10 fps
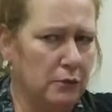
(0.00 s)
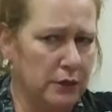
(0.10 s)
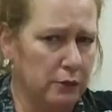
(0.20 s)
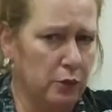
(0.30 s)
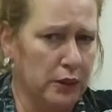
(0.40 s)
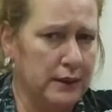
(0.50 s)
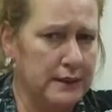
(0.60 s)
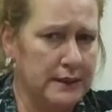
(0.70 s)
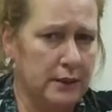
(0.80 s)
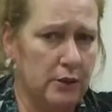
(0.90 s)
were
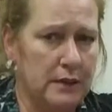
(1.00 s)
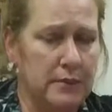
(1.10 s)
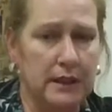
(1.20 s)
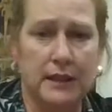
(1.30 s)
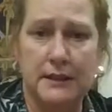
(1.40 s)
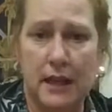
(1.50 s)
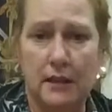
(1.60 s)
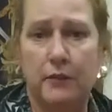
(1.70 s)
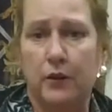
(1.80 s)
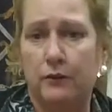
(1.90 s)
considering, because none
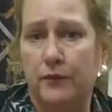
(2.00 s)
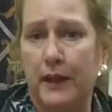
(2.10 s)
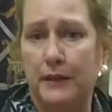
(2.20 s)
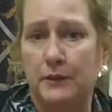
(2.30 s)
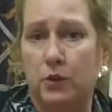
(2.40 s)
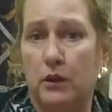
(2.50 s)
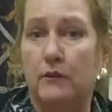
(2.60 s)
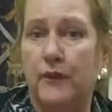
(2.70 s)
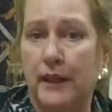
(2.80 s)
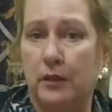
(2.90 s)
of her funds were
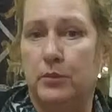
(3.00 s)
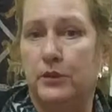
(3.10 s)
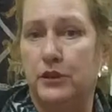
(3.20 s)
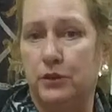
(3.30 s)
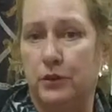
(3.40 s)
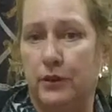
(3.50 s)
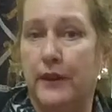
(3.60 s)
available to her.